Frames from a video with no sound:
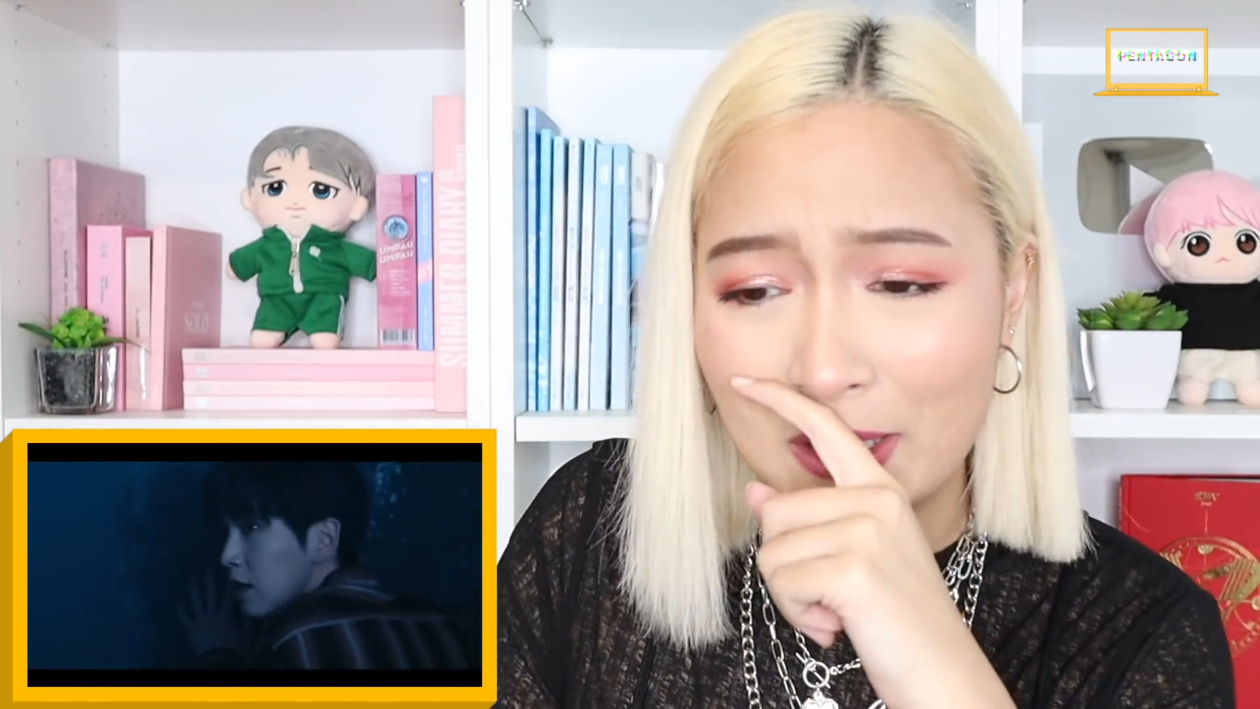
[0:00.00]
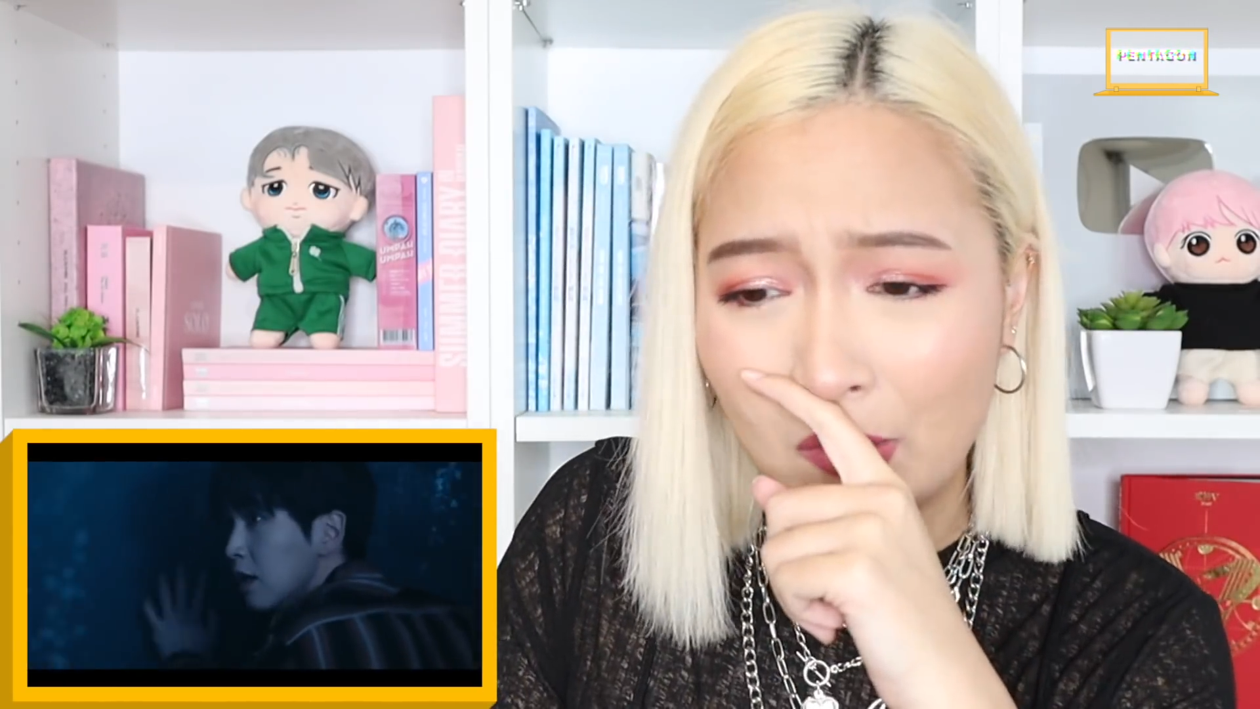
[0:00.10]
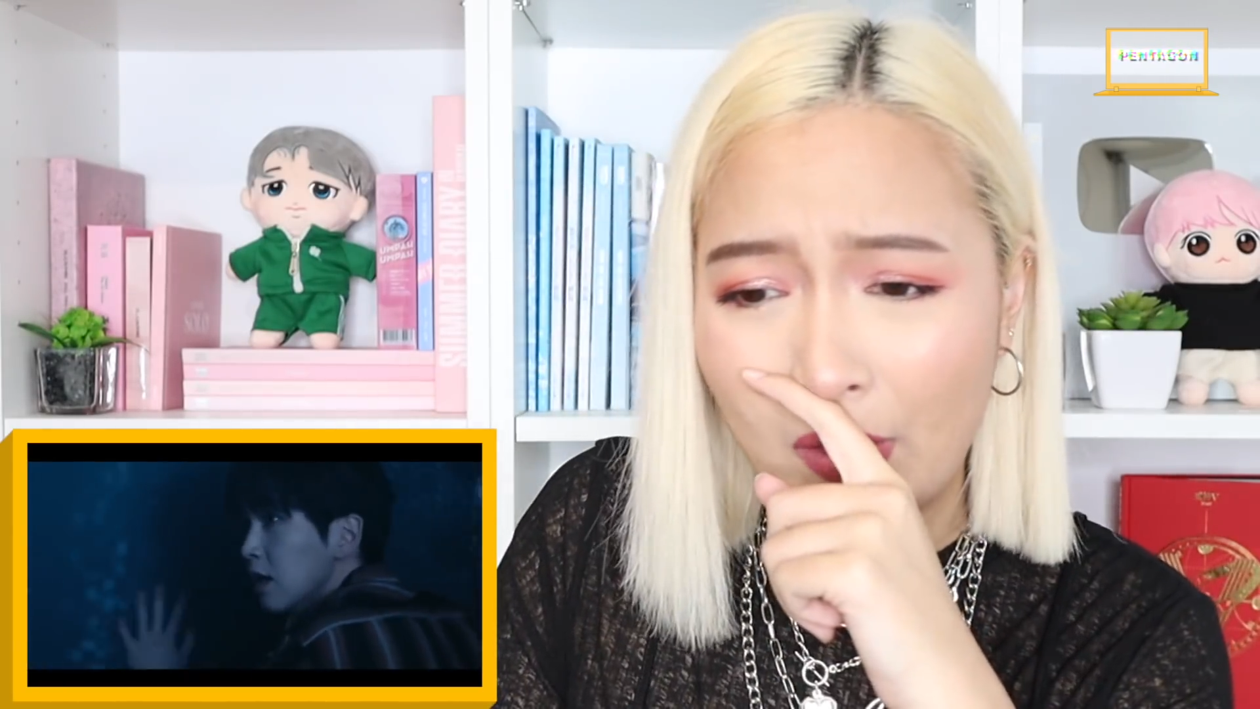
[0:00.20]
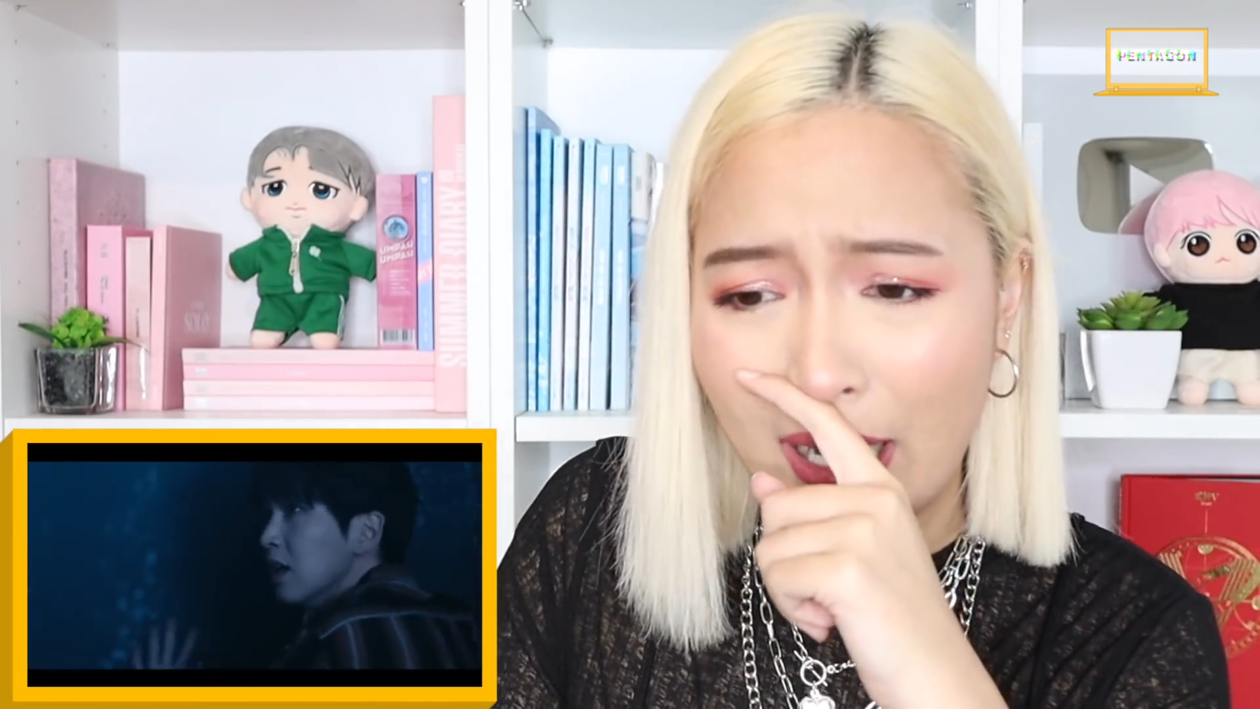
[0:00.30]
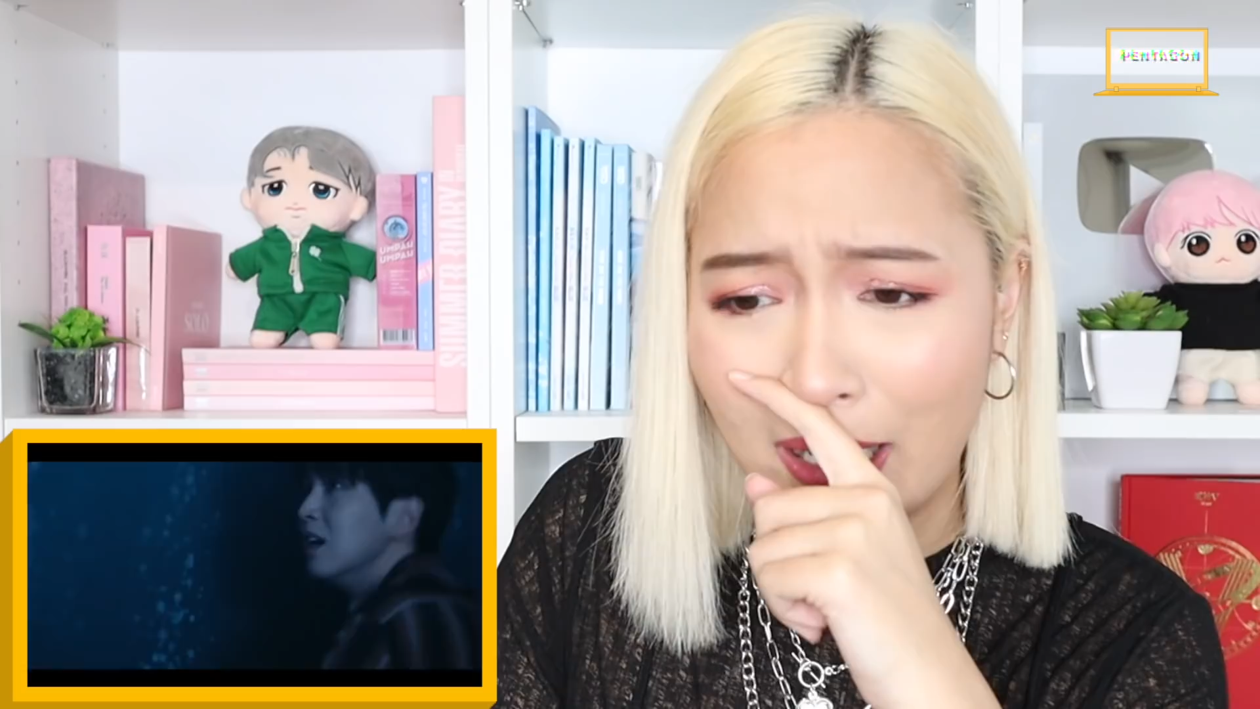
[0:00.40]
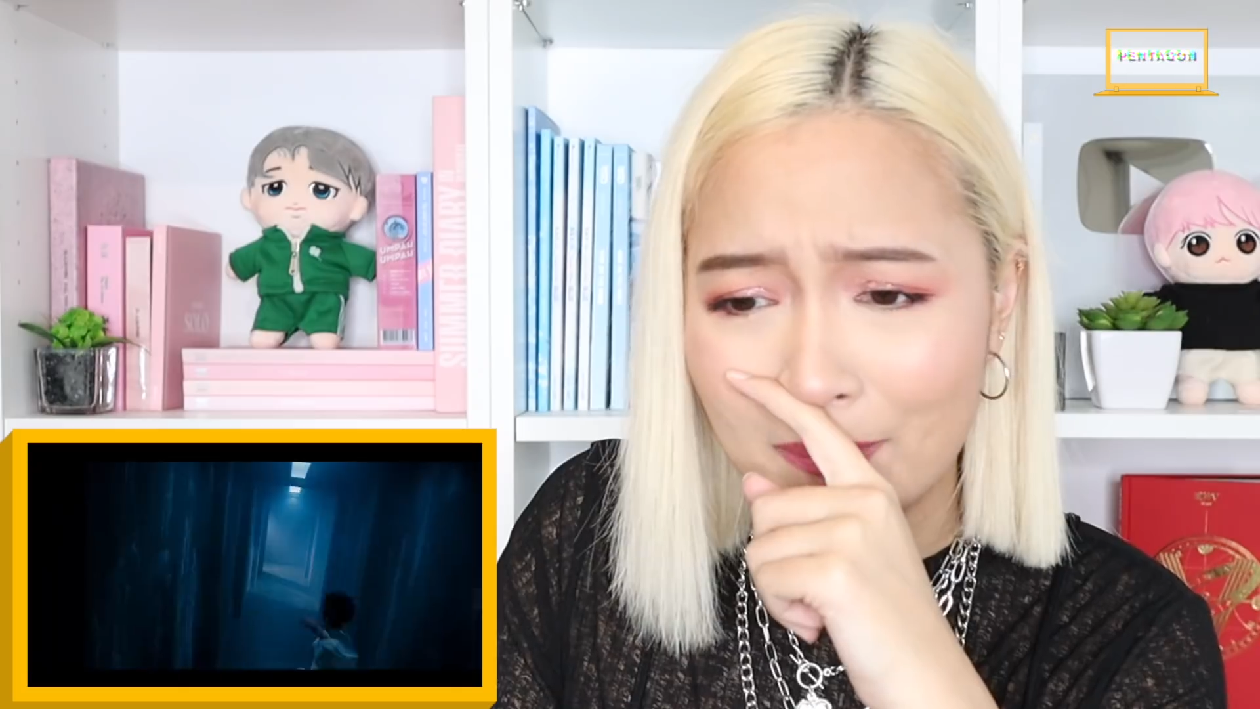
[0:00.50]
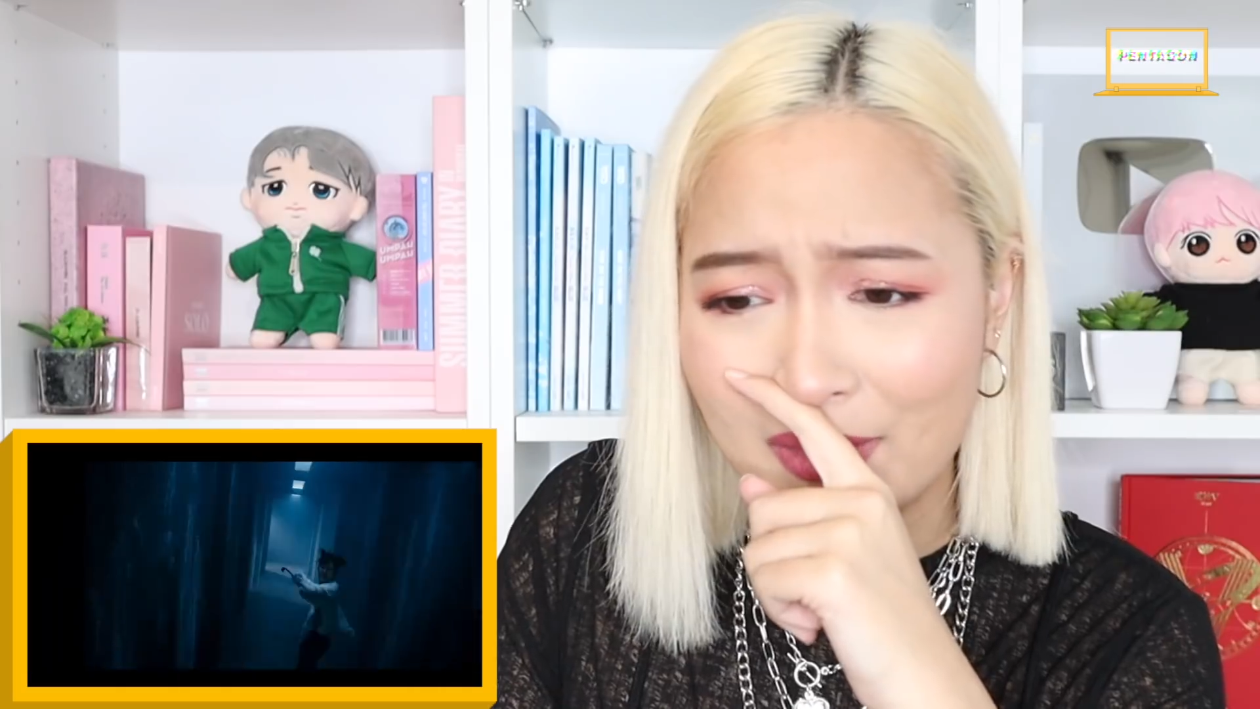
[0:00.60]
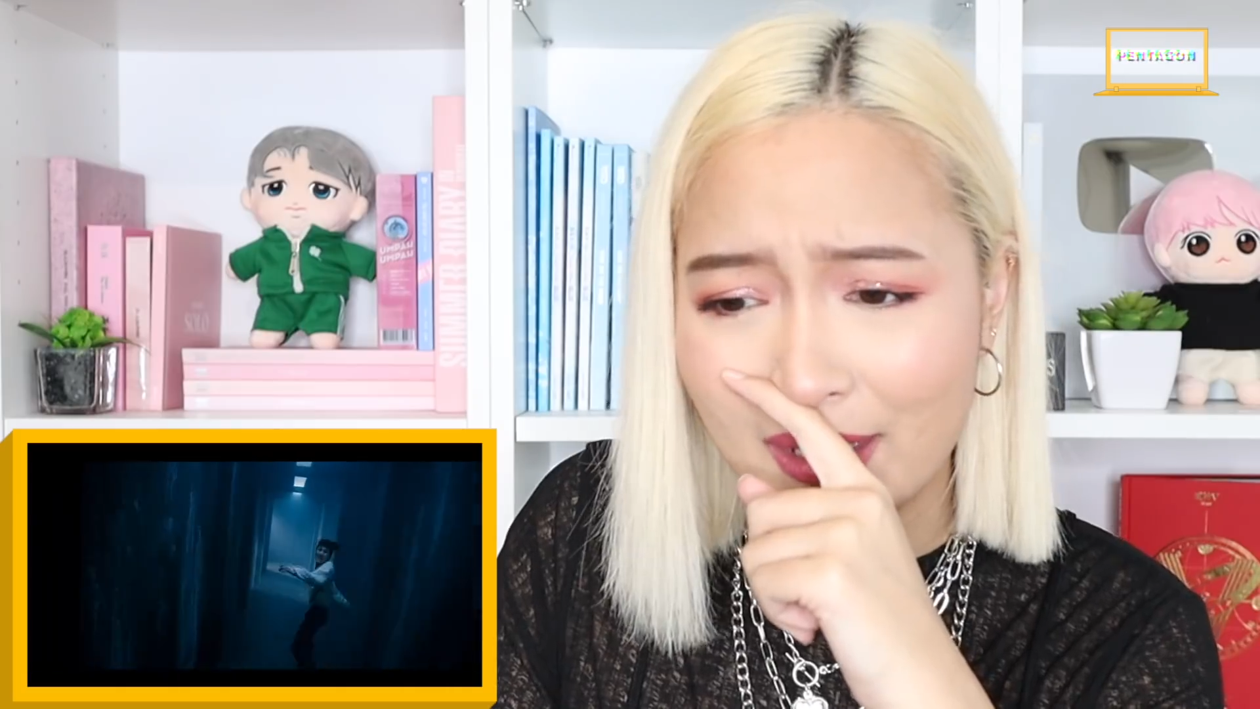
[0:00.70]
crap,